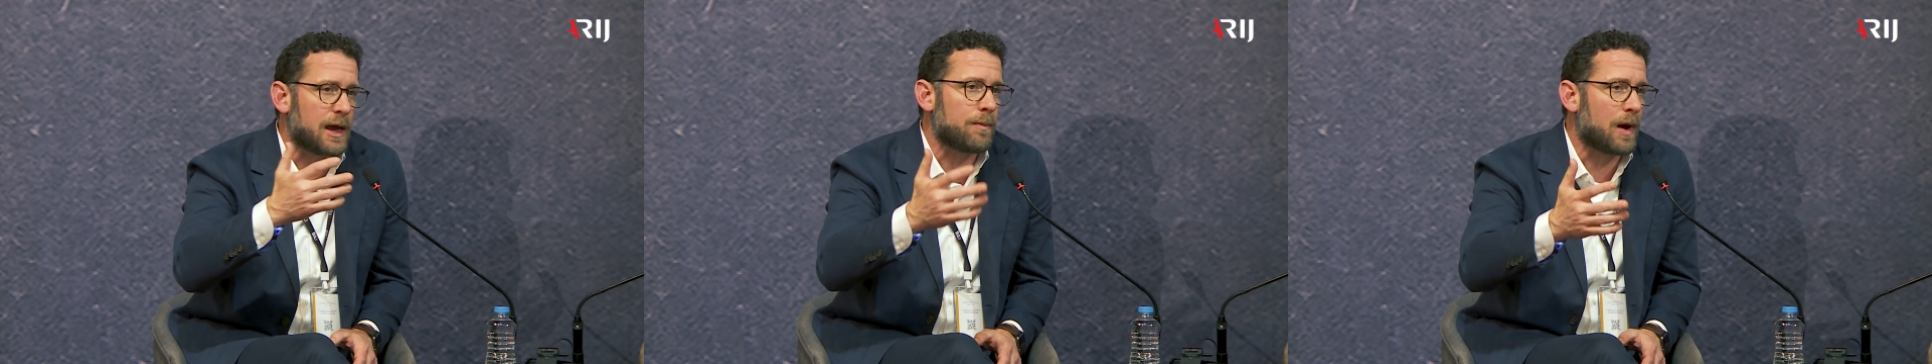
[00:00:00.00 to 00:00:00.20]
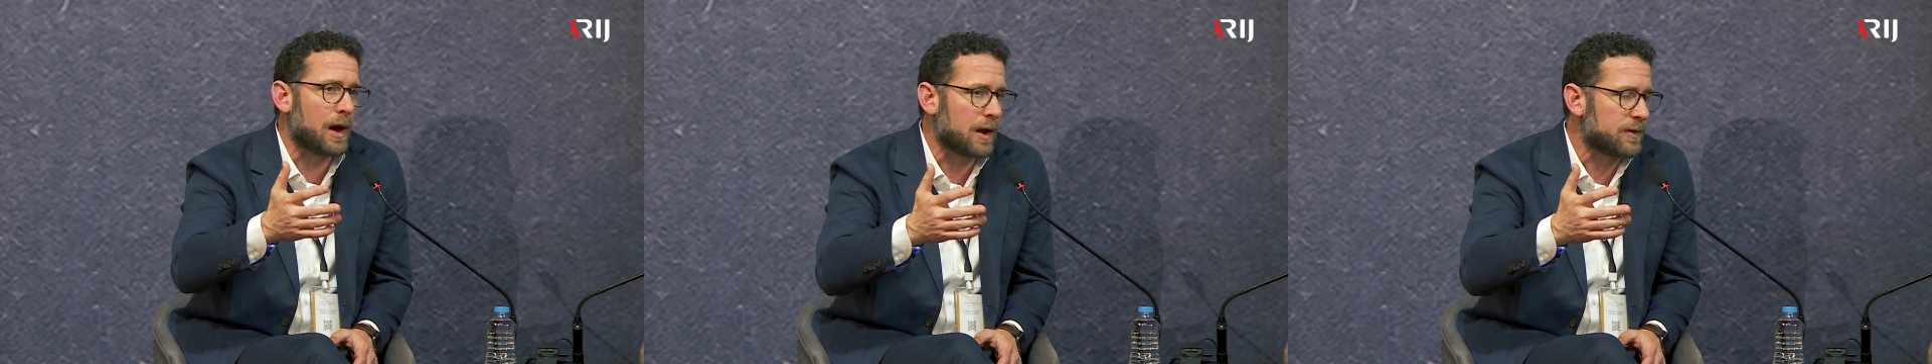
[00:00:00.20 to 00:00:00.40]

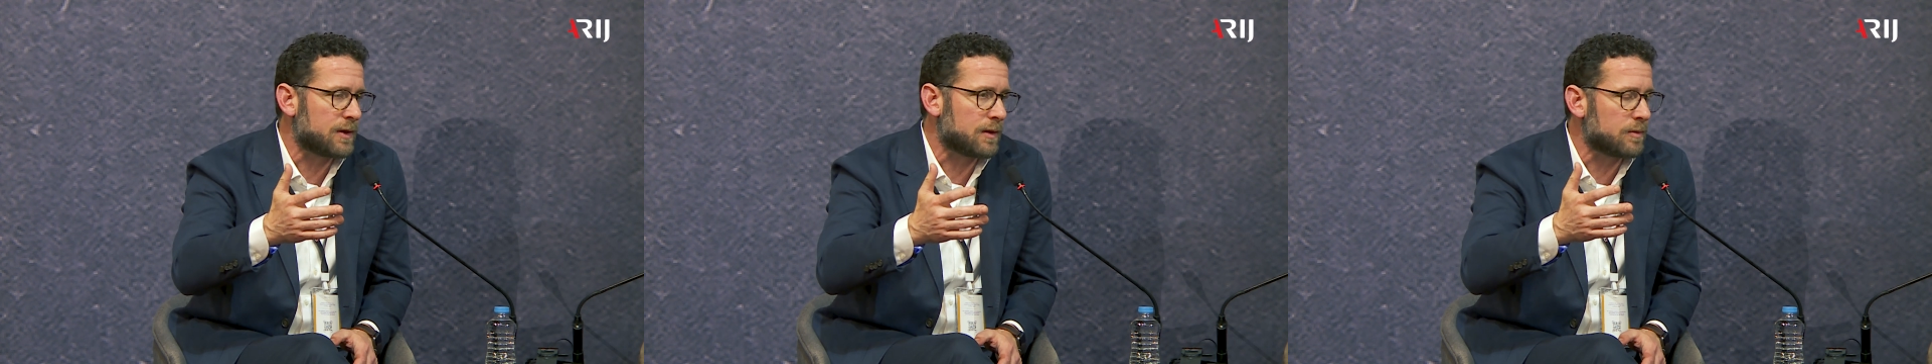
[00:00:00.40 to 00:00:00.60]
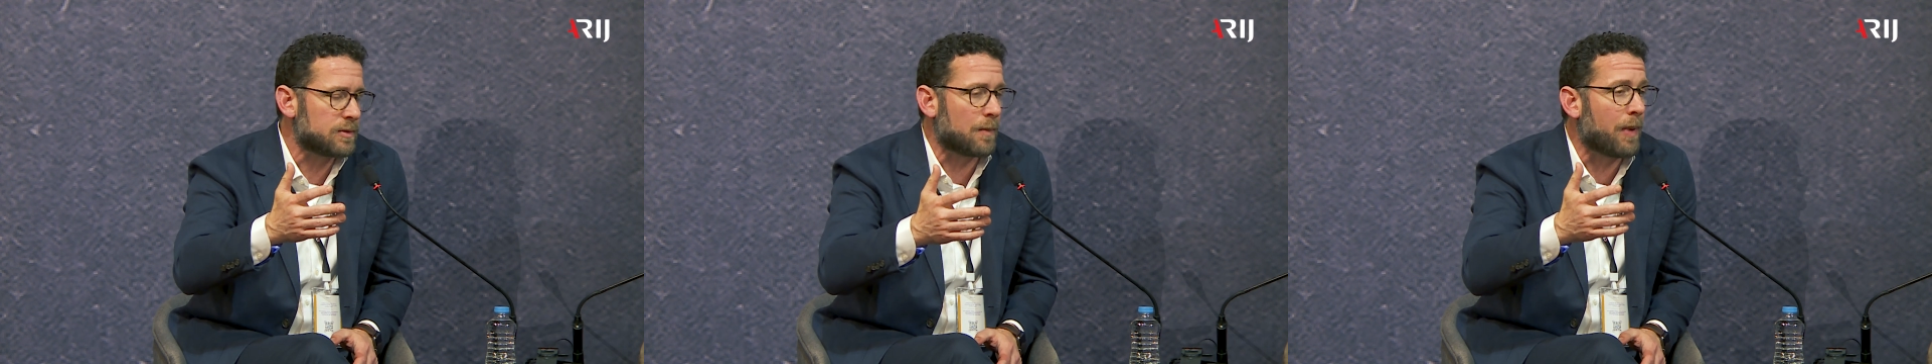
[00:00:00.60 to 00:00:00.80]
by
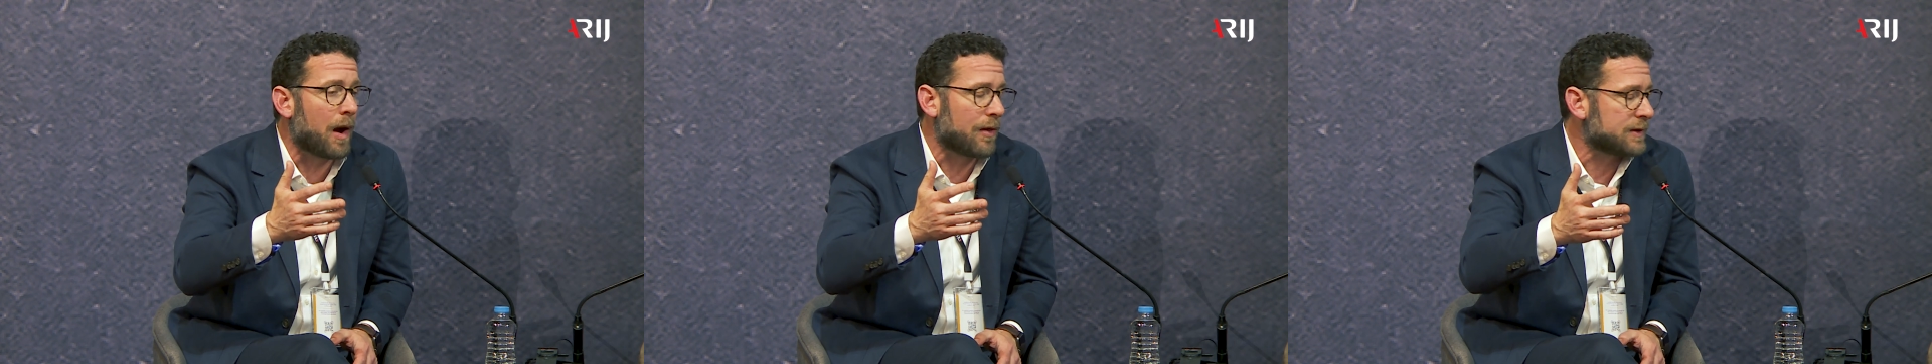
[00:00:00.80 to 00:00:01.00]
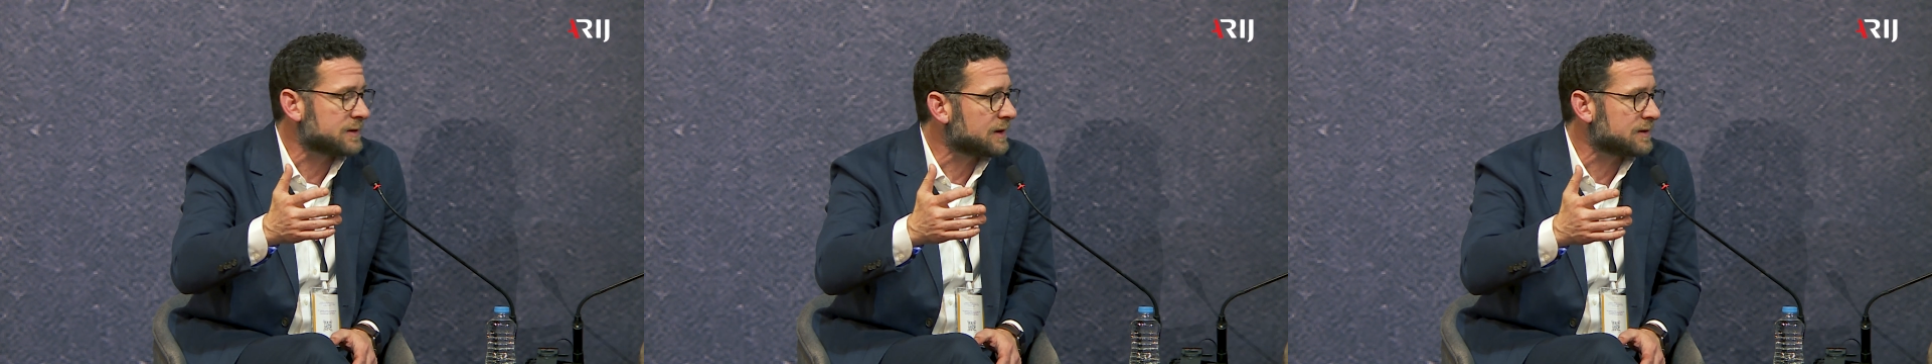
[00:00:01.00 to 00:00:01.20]
the
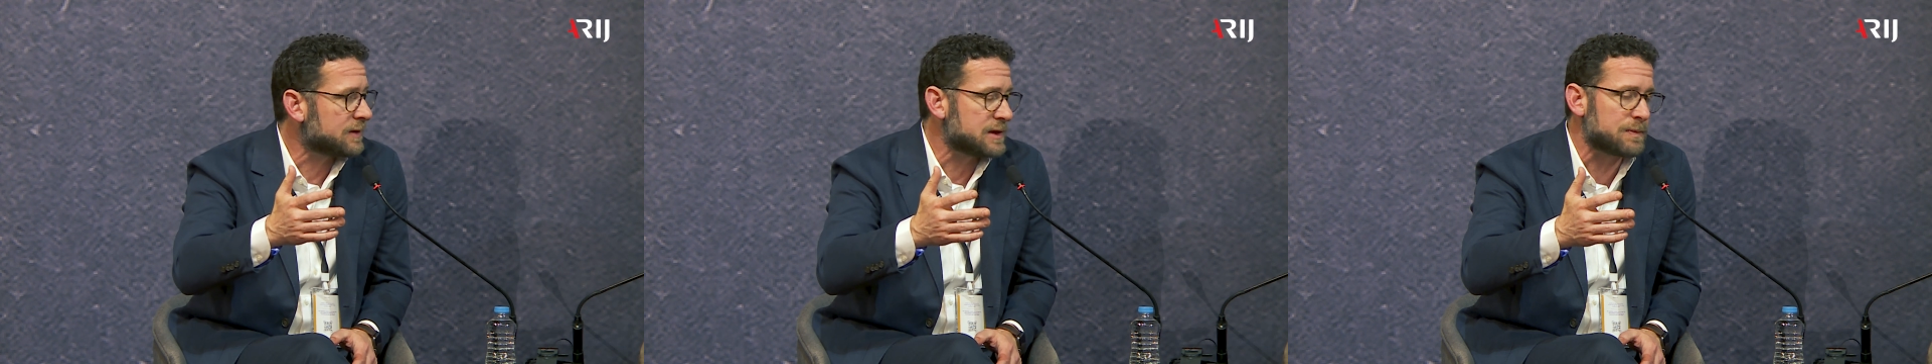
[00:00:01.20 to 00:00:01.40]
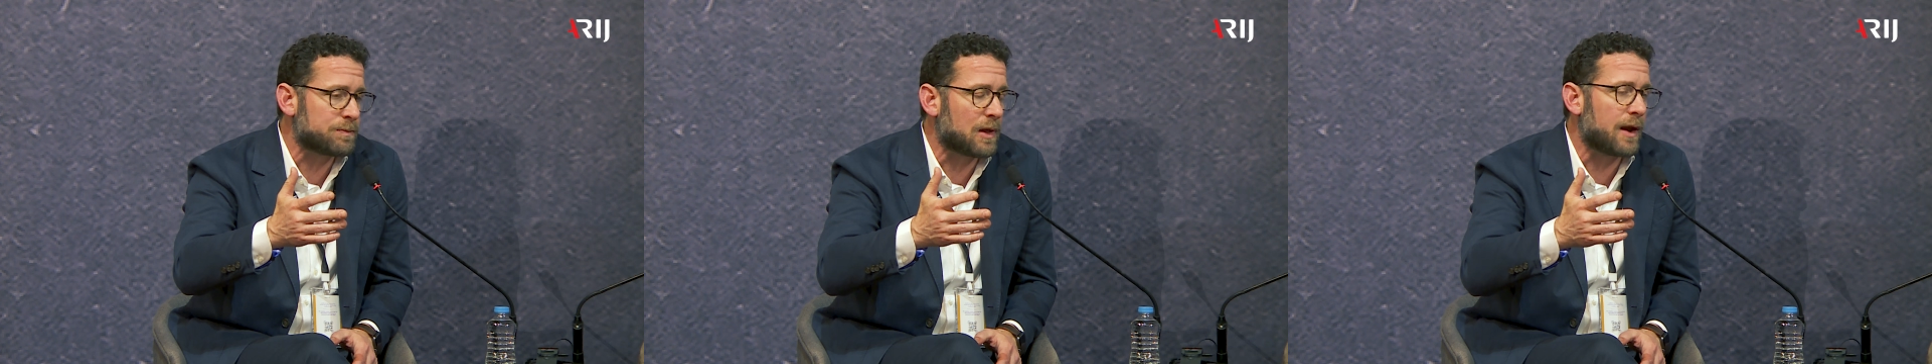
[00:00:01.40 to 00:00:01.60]
policies of
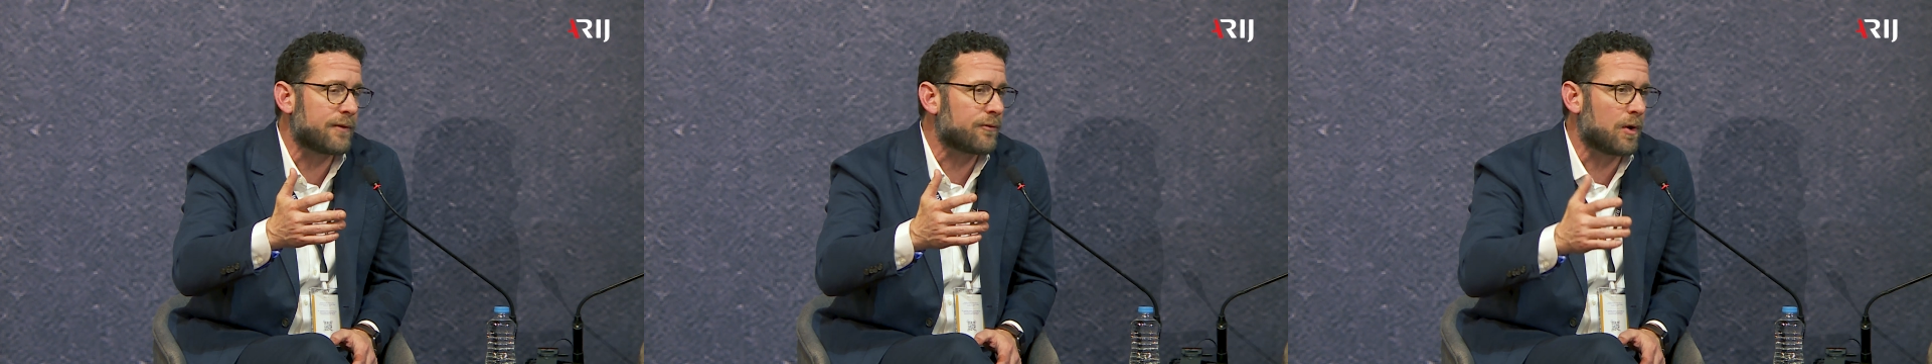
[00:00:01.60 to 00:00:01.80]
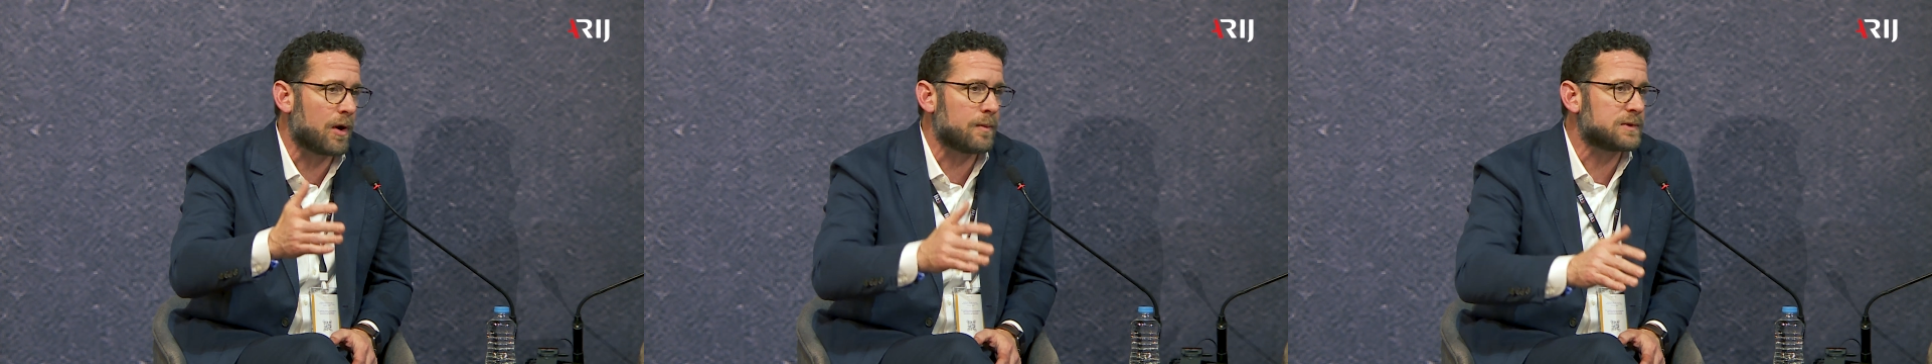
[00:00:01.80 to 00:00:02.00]
these
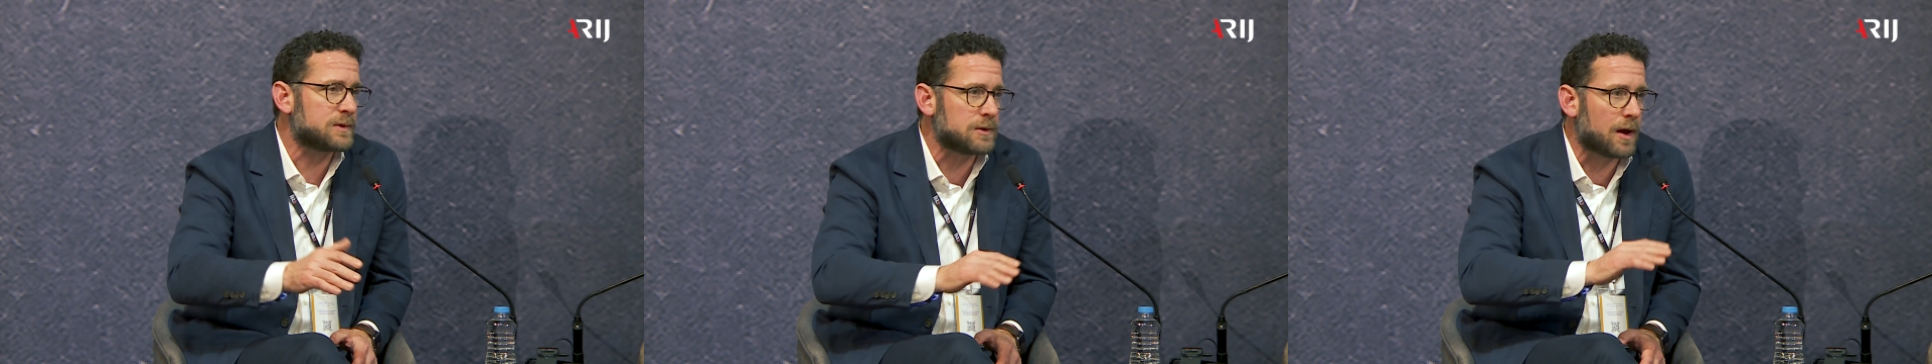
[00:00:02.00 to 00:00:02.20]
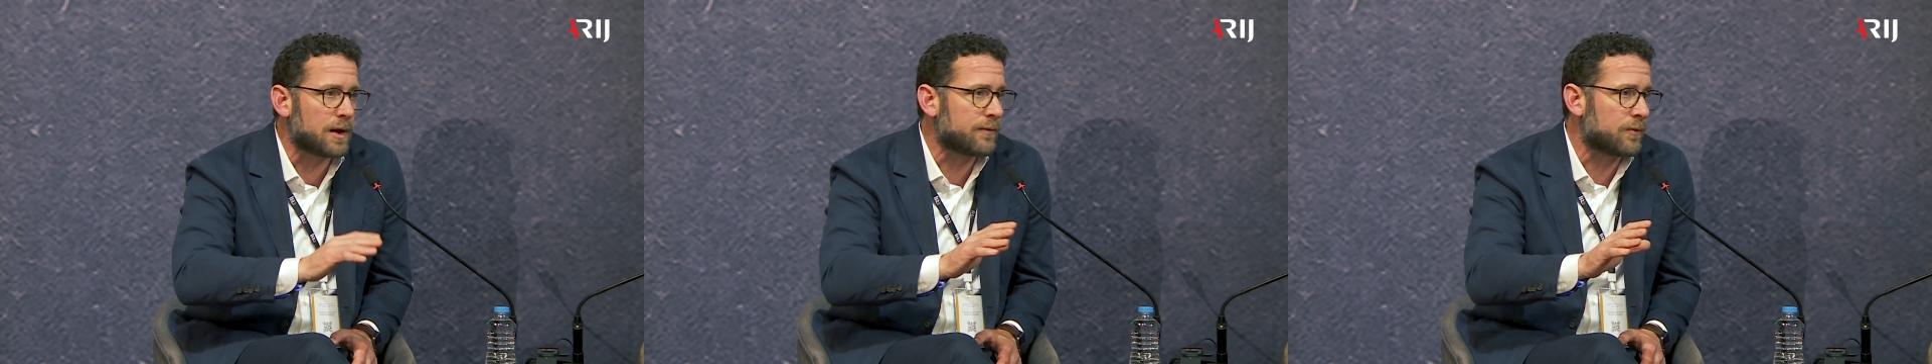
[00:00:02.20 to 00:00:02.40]
platforms,
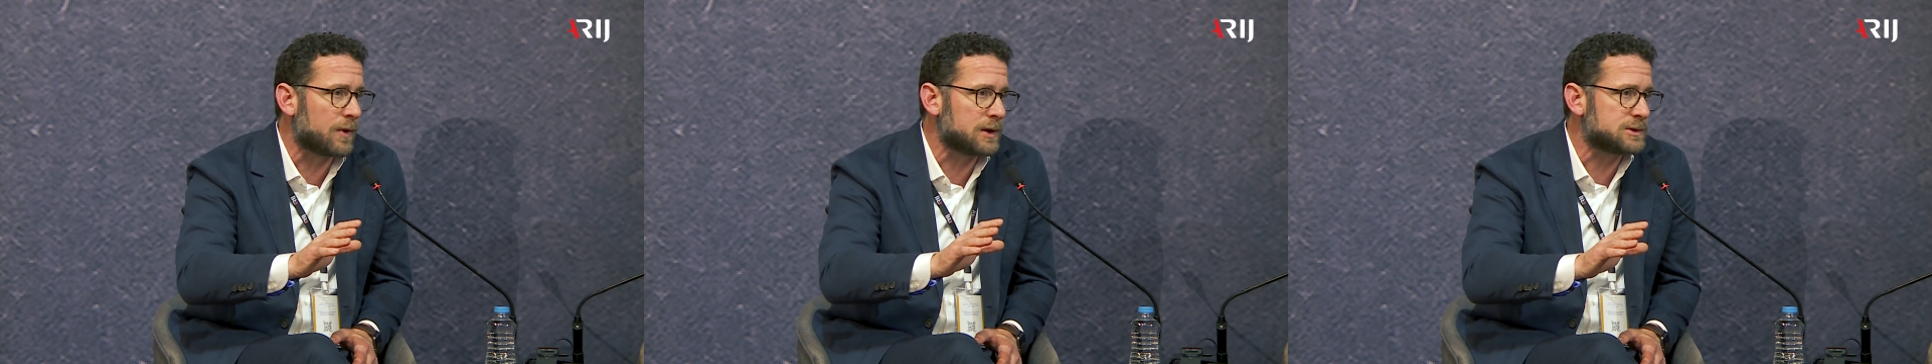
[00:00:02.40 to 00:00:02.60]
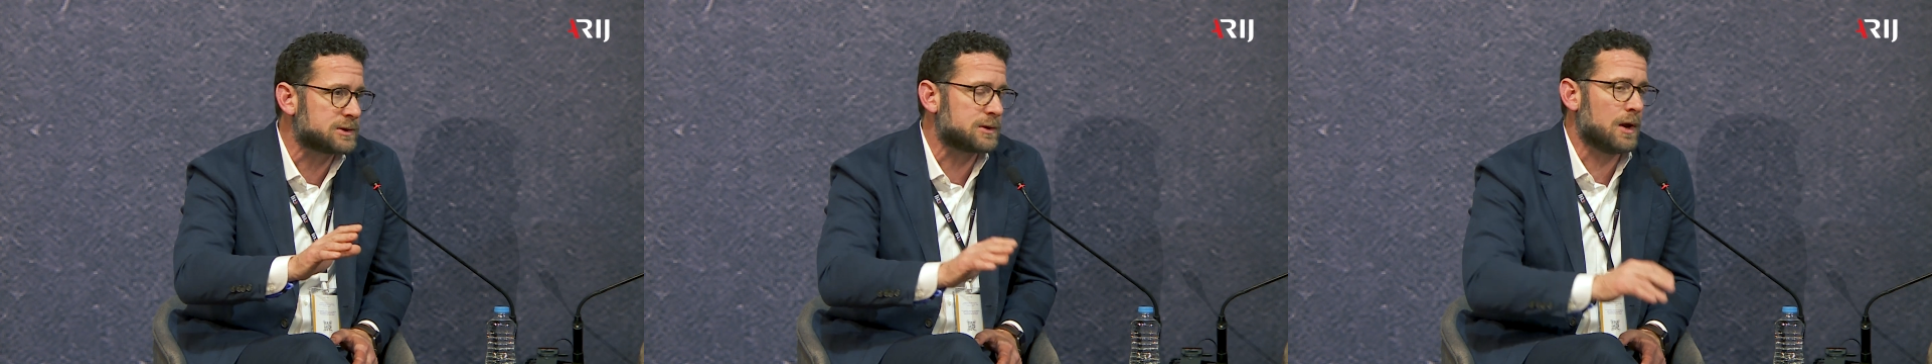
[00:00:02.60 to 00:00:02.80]
none of
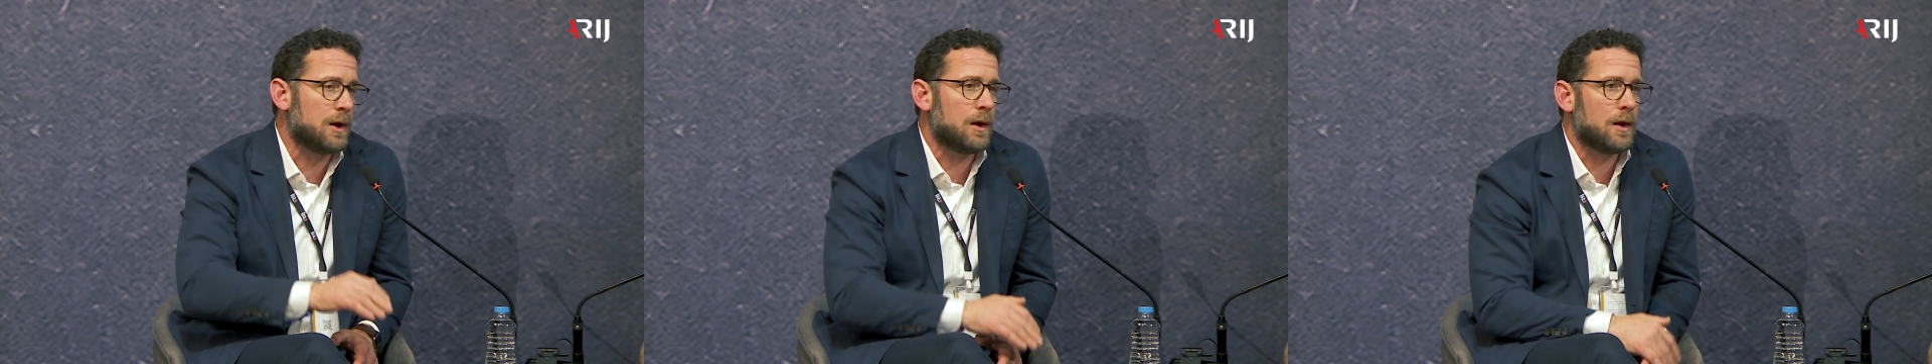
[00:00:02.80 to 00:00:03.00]
which